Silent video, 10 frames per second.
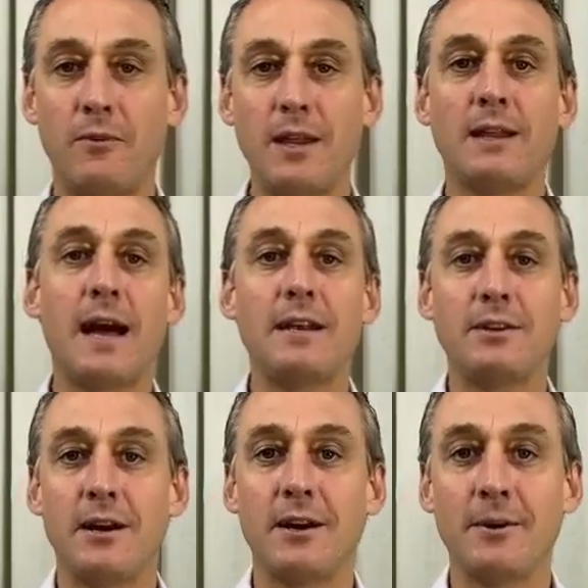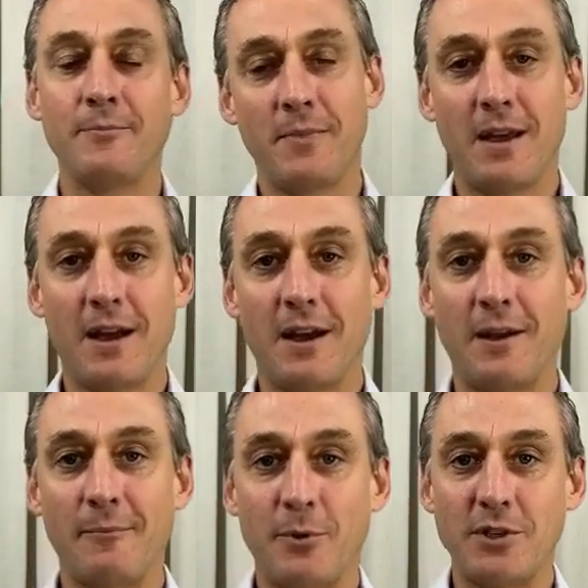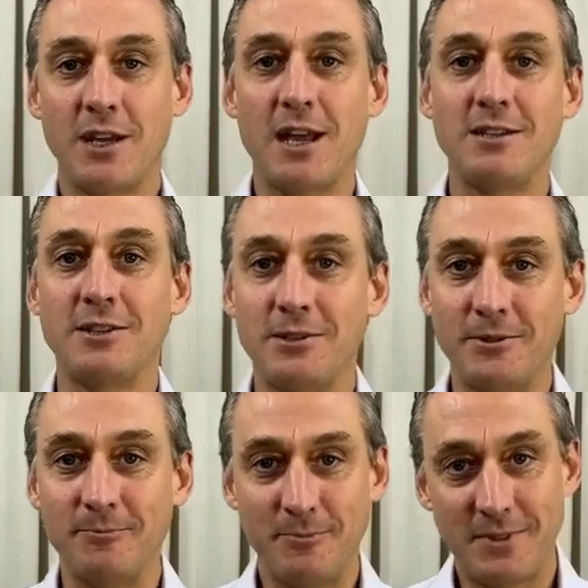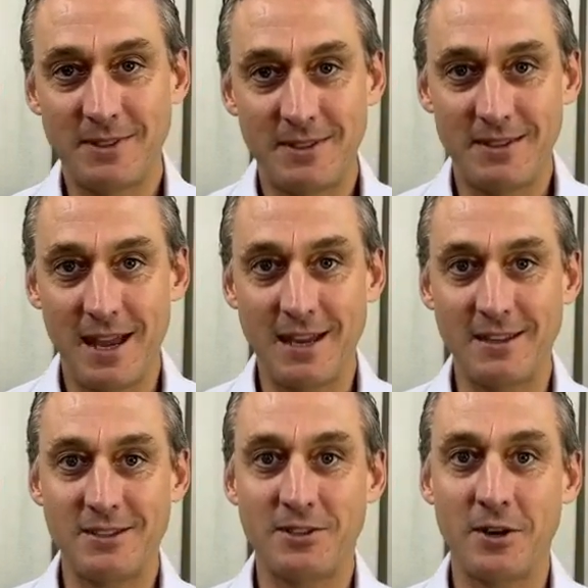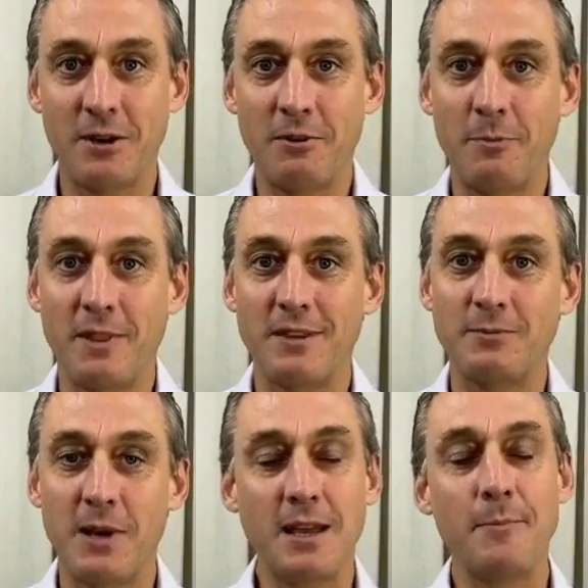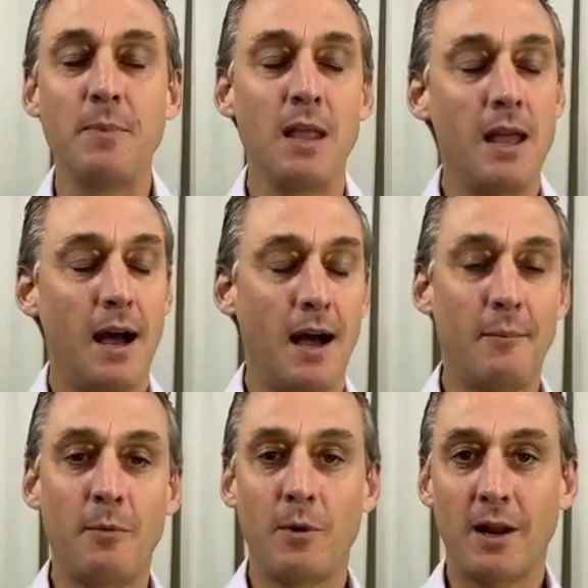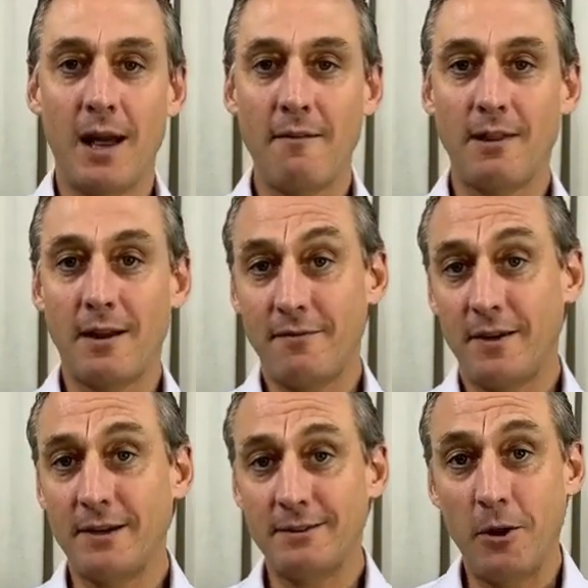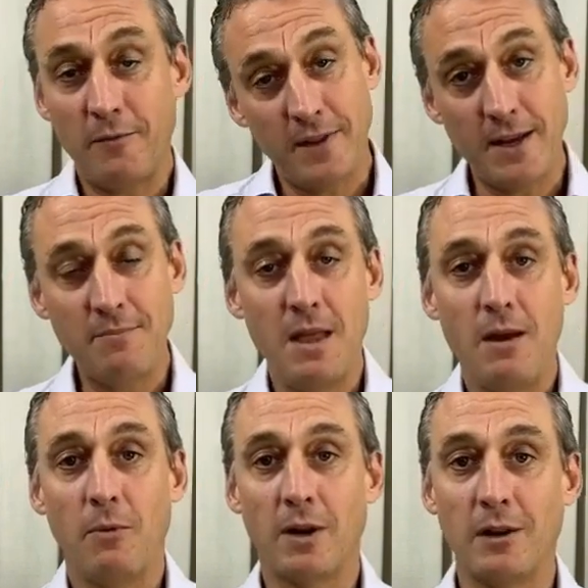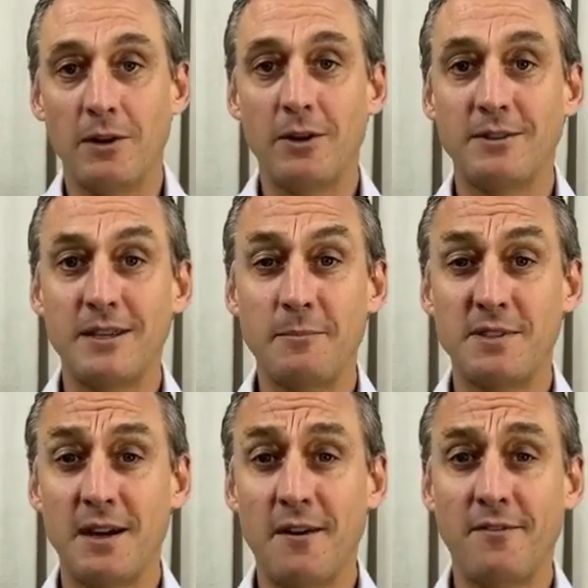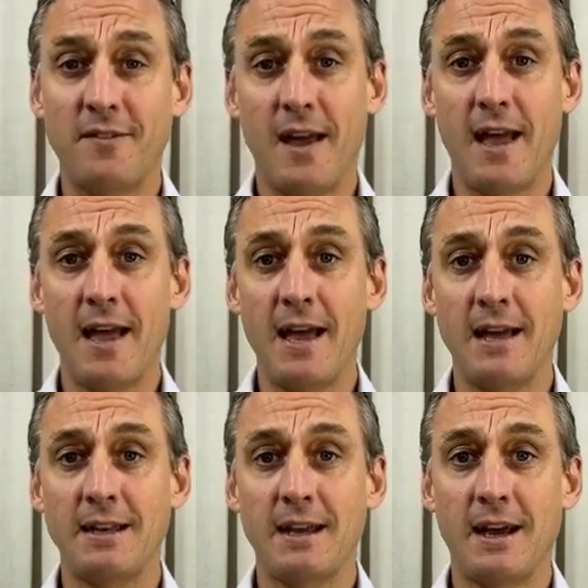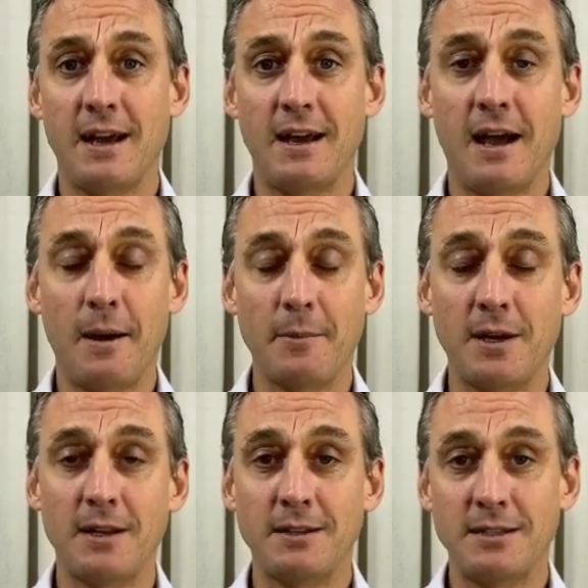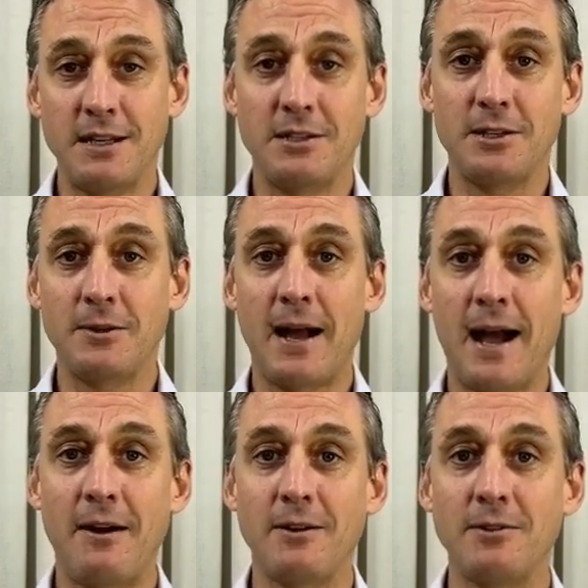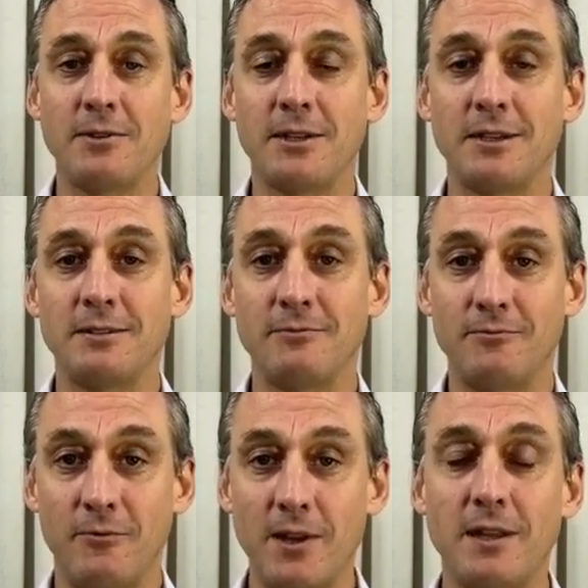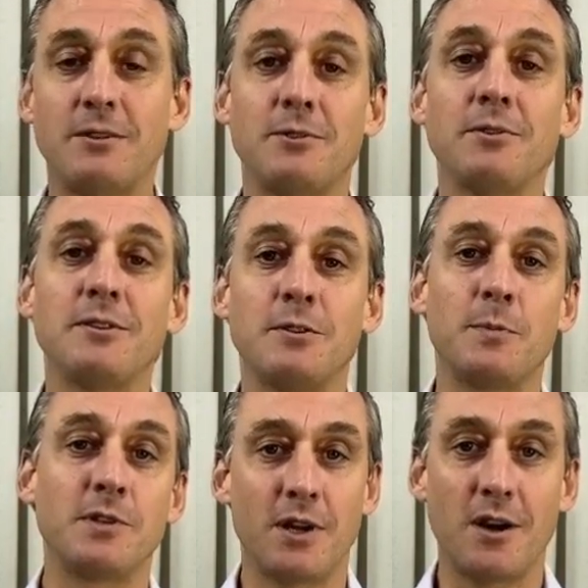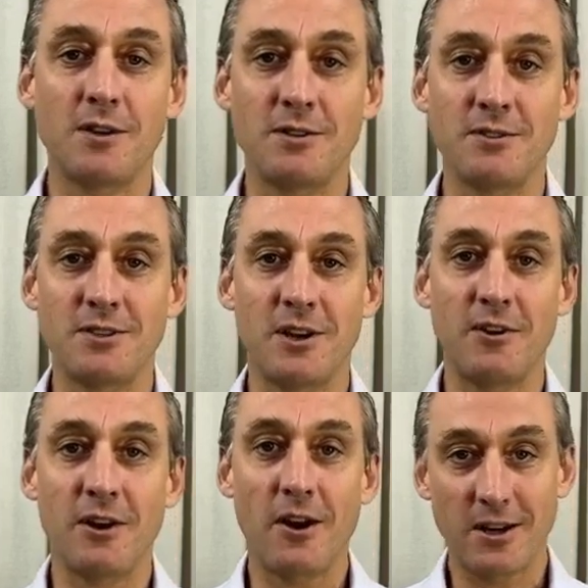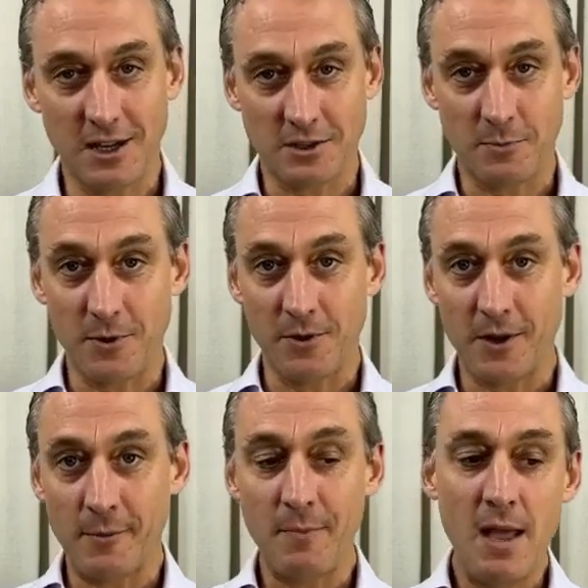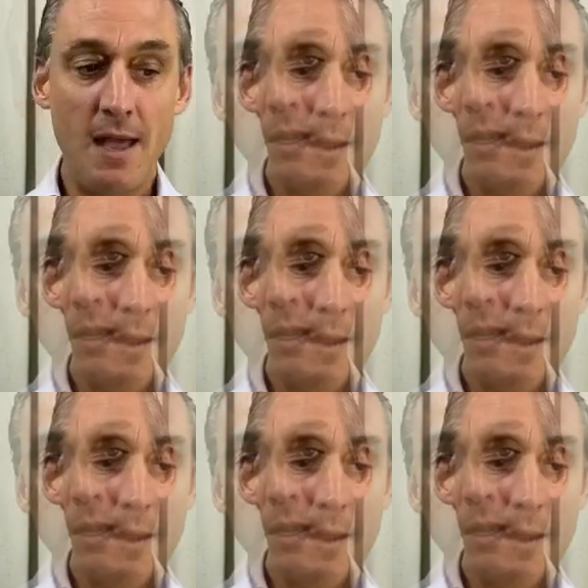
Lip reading: Really glad you're here. Appreciate you taking this journey with me this week. We're going to have a lot of fun, hopefully. We're going to learn some stuff, and I'm going to teach you how you can really, truly supercharge your security architecture program.